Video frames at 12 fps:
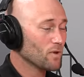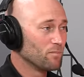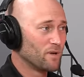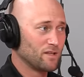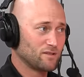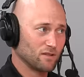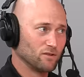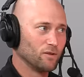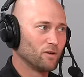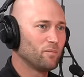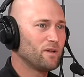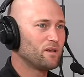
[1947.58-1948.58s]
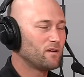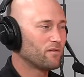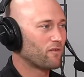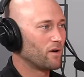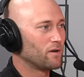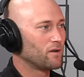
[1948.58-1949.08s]
But it's a little bit
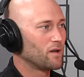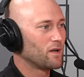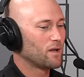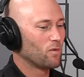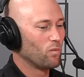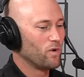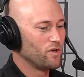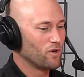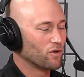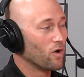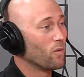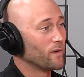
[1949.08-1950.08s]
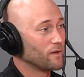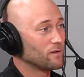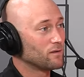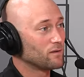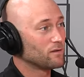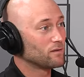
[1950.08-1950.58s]
different when you're
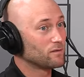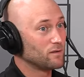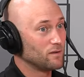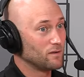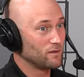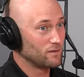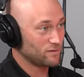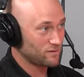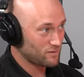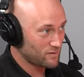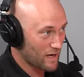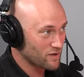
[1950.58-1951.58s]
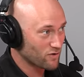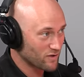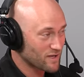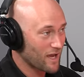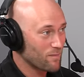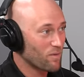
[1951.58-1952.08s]
going
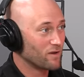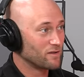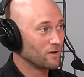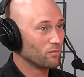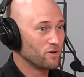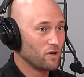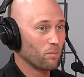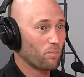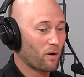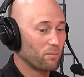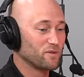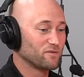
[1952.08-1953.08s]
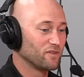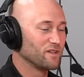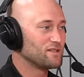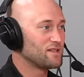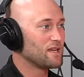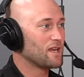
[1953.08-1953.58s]
dangerous game hunting, when you're mm. purposefully
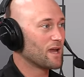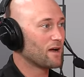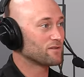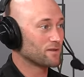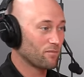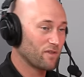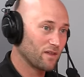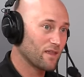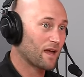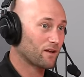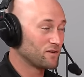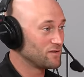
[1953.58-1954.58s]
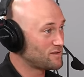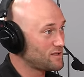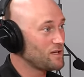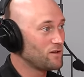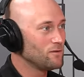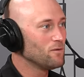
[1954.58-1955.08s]
seeking out something that could
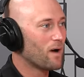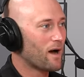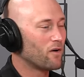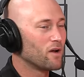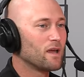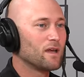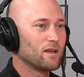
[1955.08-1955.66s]
seek you out.